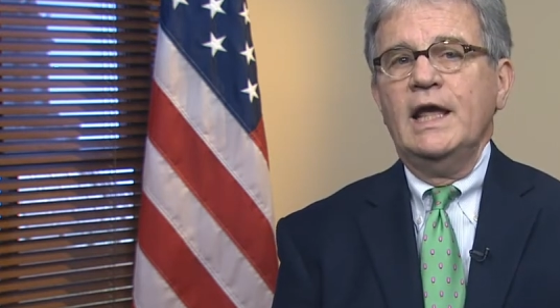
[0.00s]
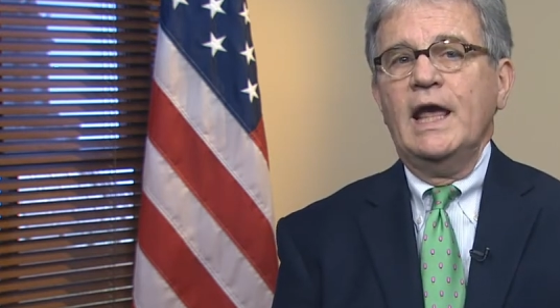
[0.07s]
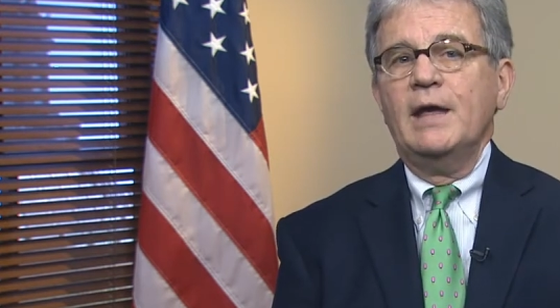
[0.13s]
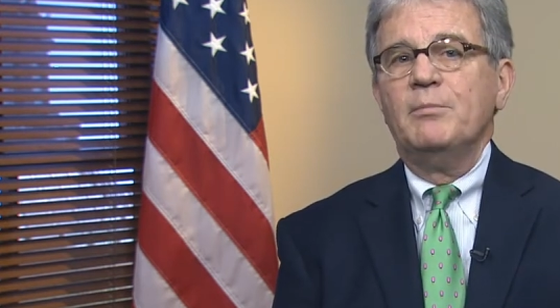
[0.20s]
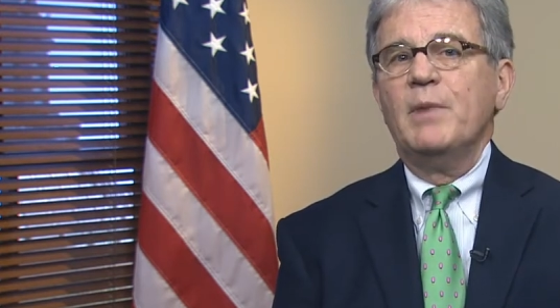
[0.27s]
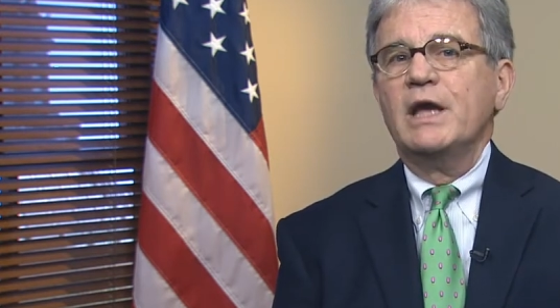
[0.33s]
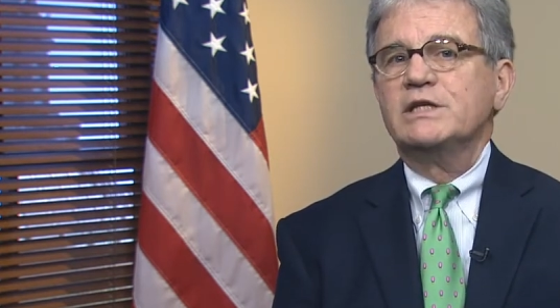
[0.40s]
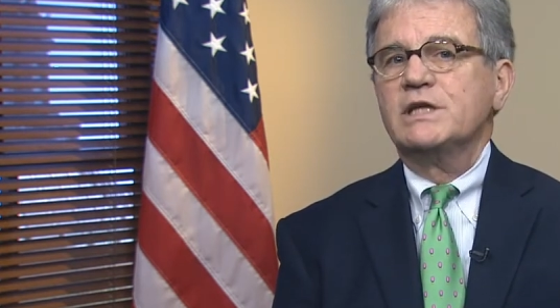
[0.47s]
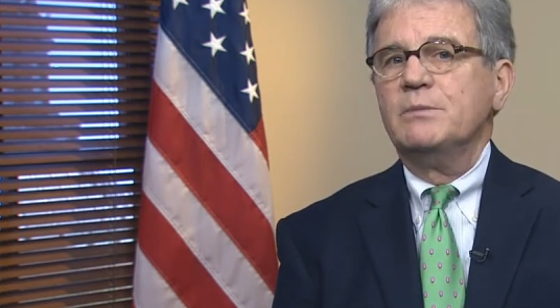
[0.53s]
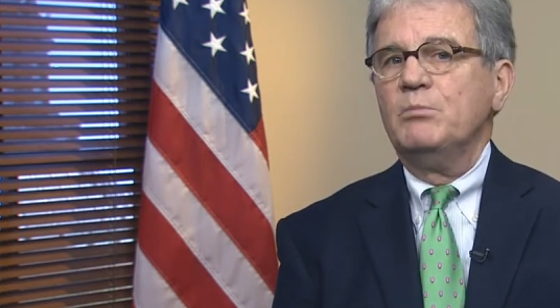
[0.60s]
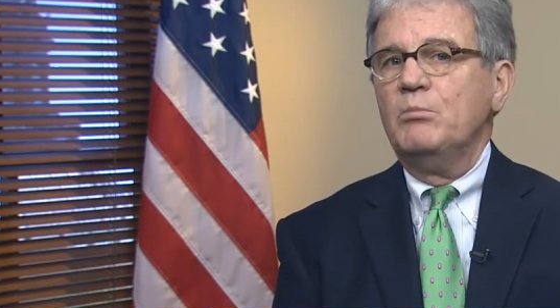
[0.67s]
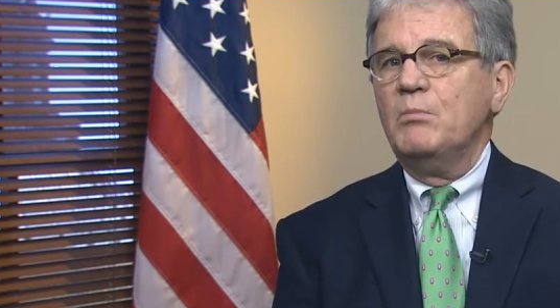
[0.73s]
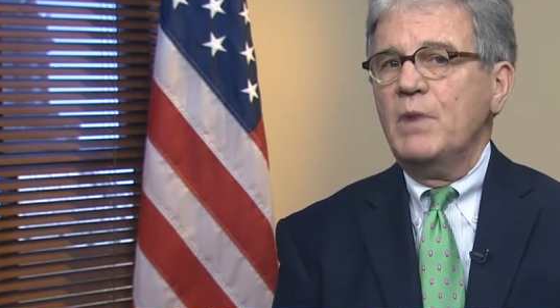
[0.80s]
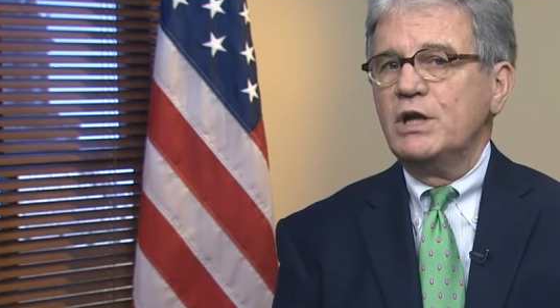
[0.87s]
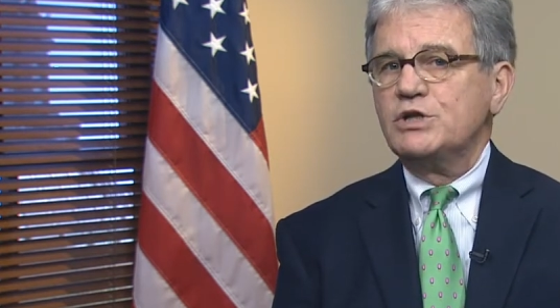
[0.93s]
and makes it
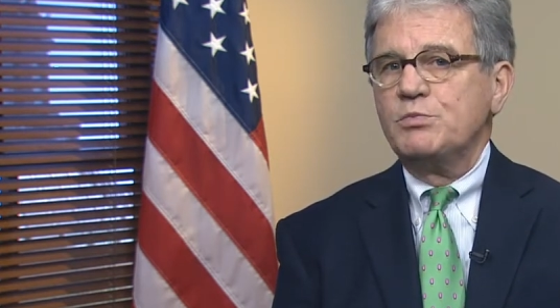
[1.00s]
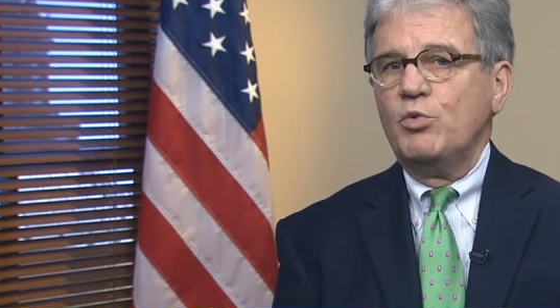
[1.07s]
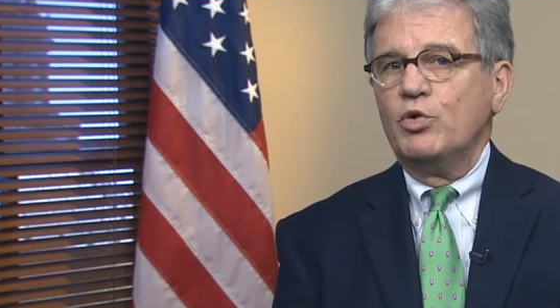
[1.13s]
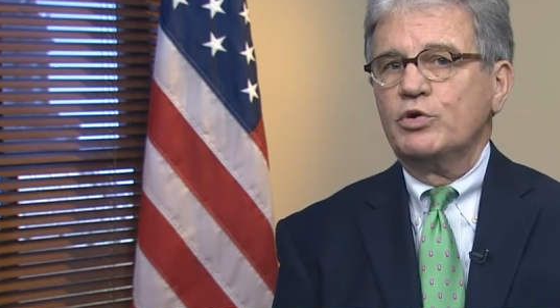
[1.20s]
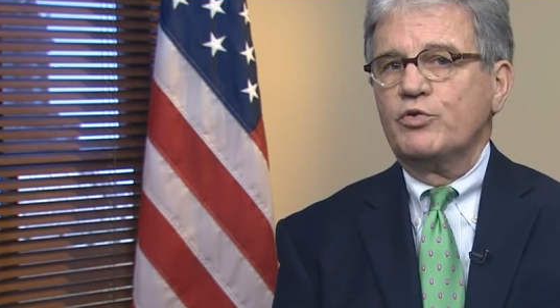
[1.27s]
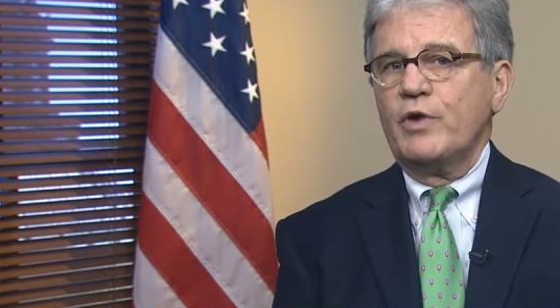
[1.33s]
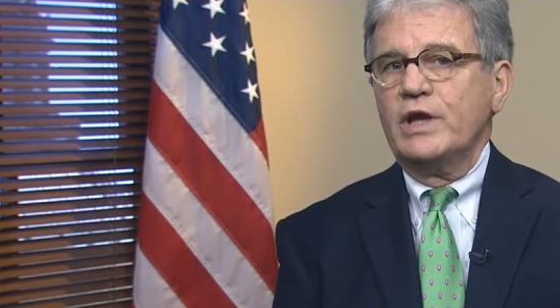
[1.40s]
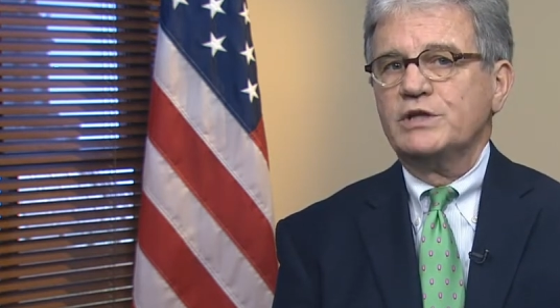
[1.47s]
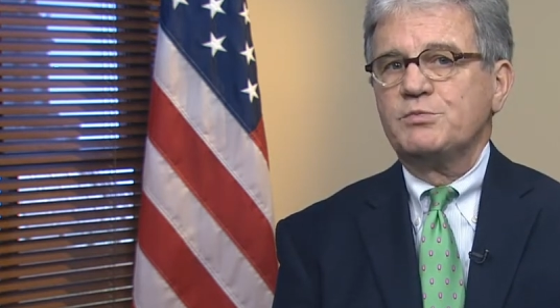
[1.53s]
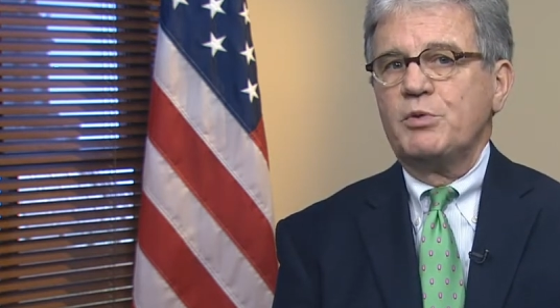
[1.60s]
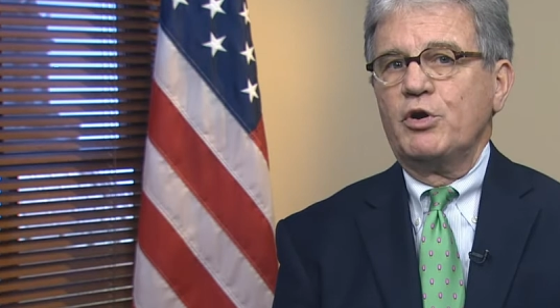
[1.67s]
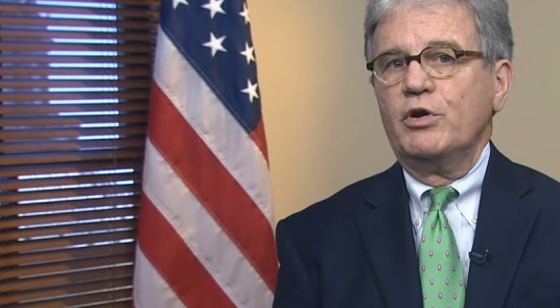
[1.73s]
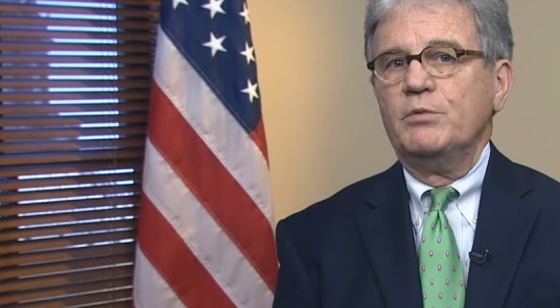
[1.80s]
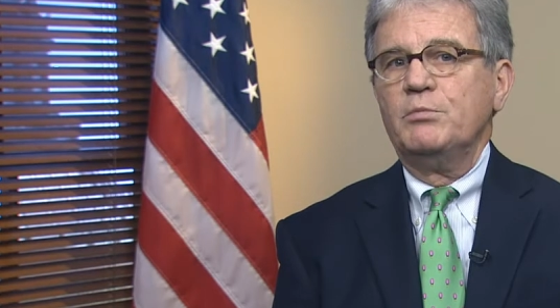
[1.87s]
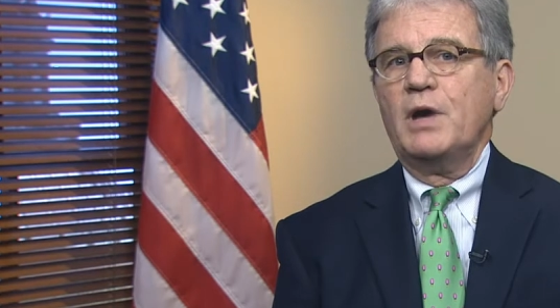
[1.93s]
much more
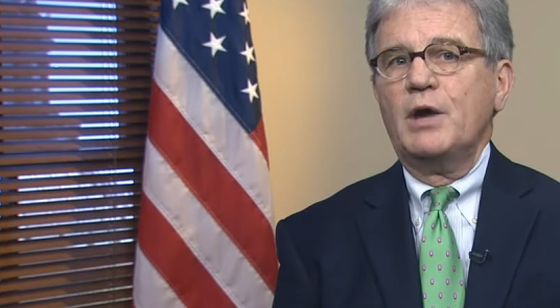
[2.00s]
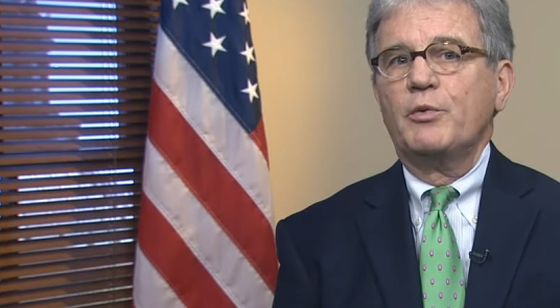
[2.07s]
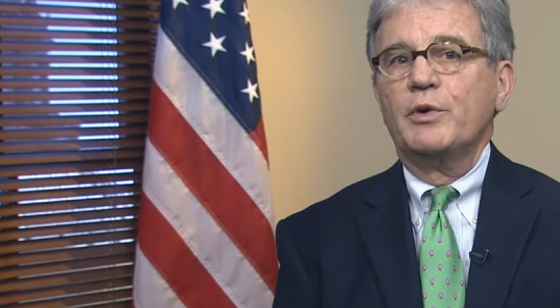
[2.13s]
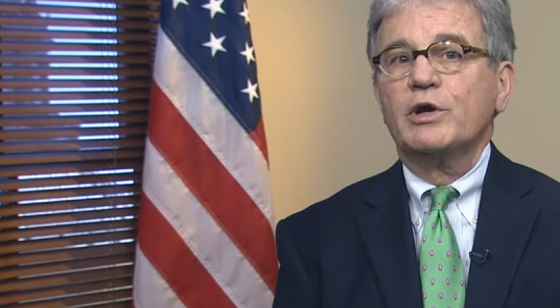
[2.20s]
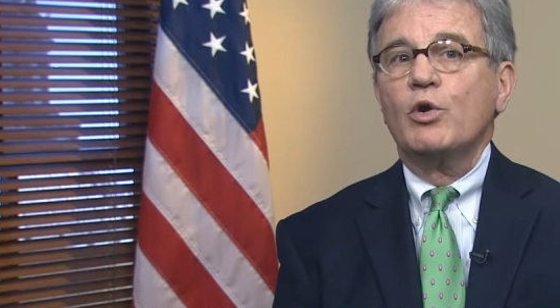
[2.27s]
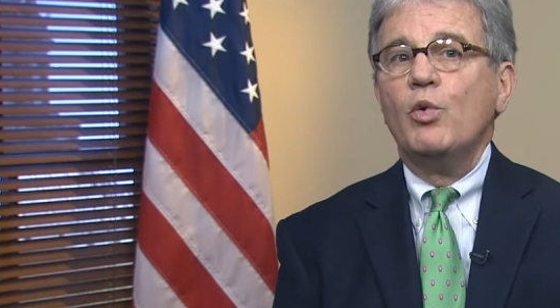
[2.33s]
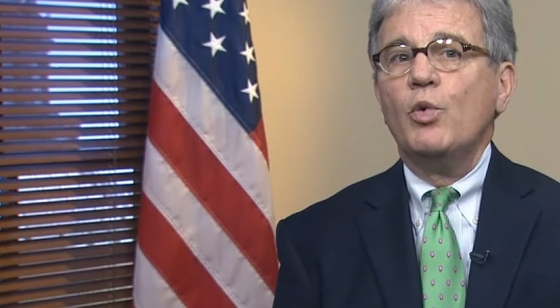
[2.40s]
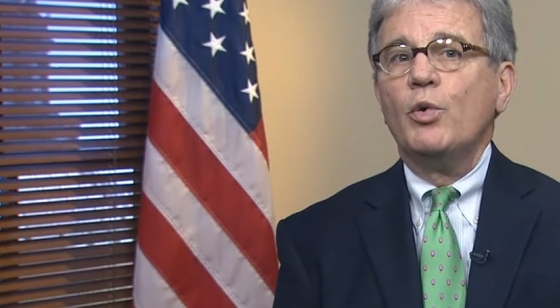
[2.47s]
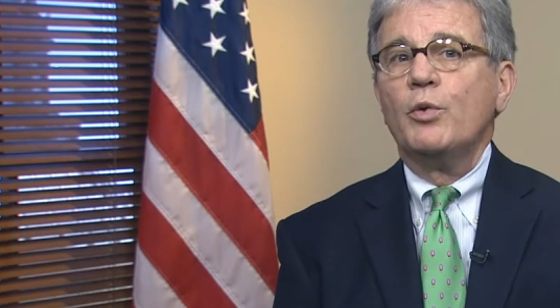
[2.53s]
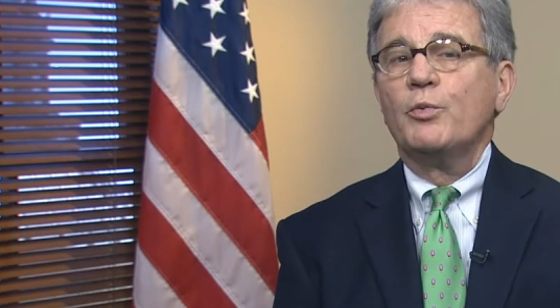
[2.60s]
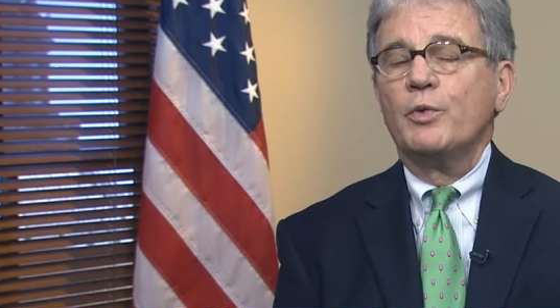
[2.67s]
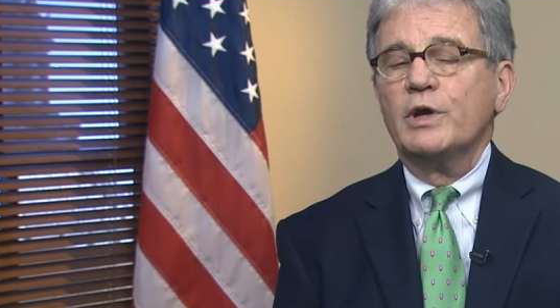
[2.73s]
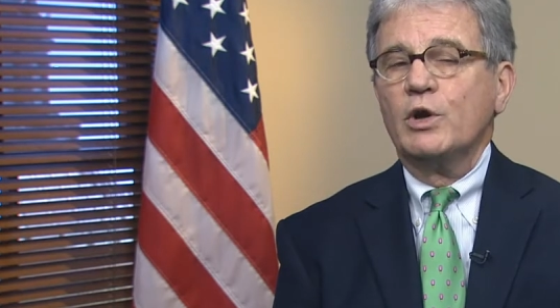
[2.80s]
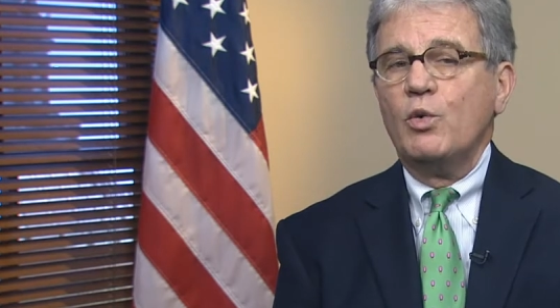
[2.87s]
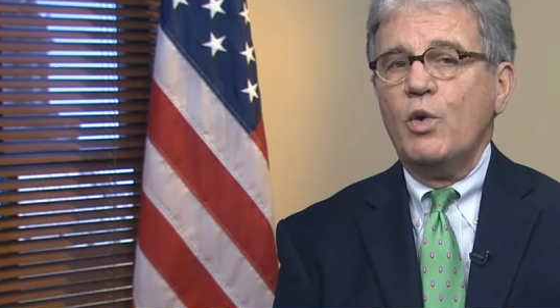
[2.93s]
transparent by
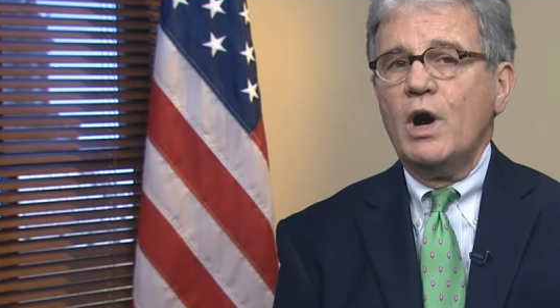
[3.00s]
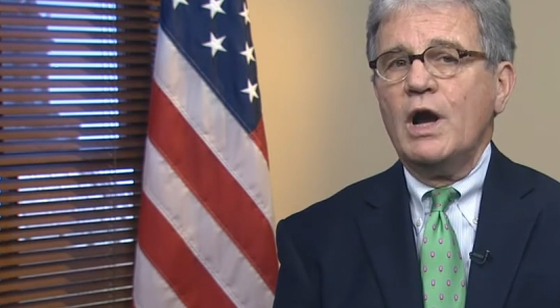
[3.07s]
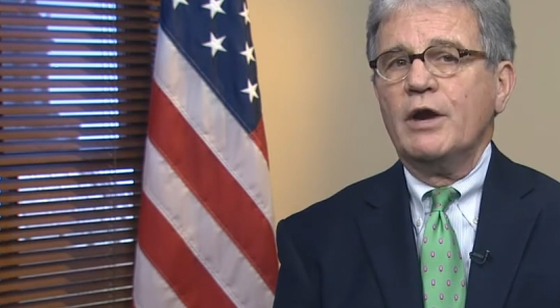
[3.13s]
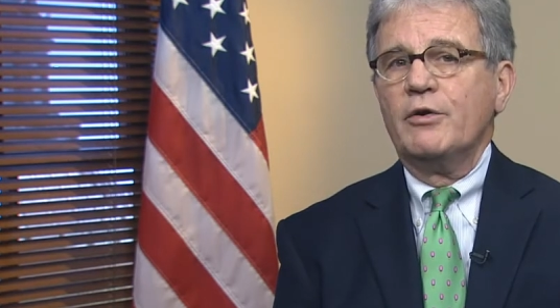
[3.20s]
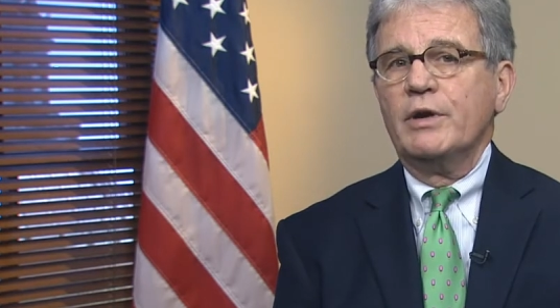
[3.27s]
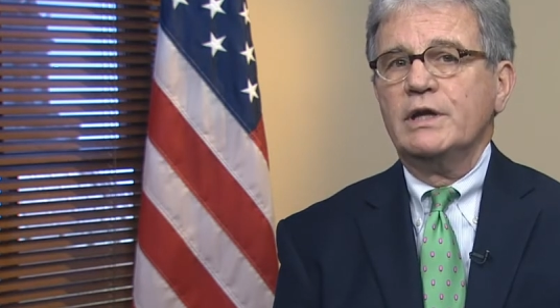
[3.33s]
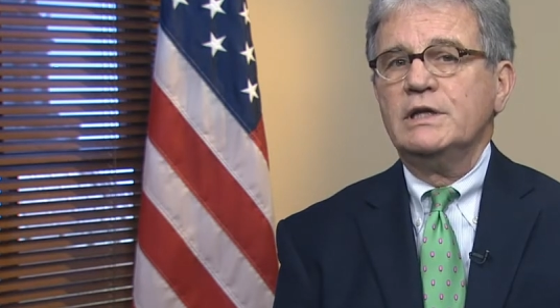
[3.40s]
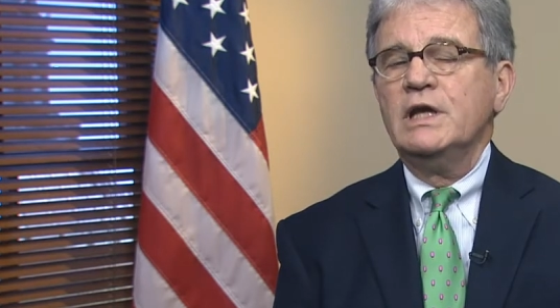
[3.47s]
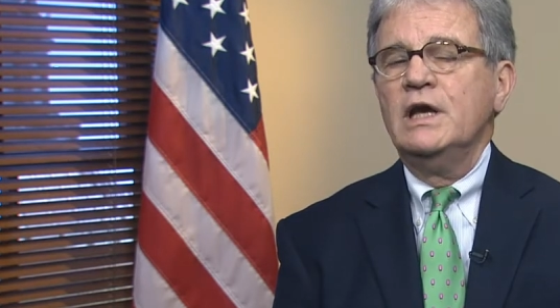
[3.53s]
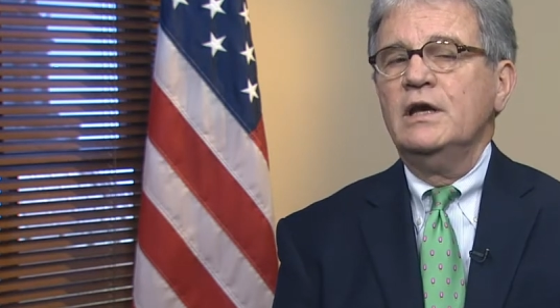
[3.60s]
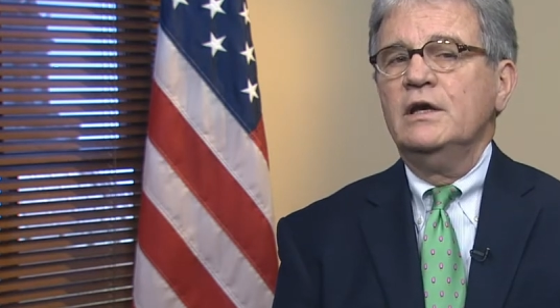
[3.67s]
requiring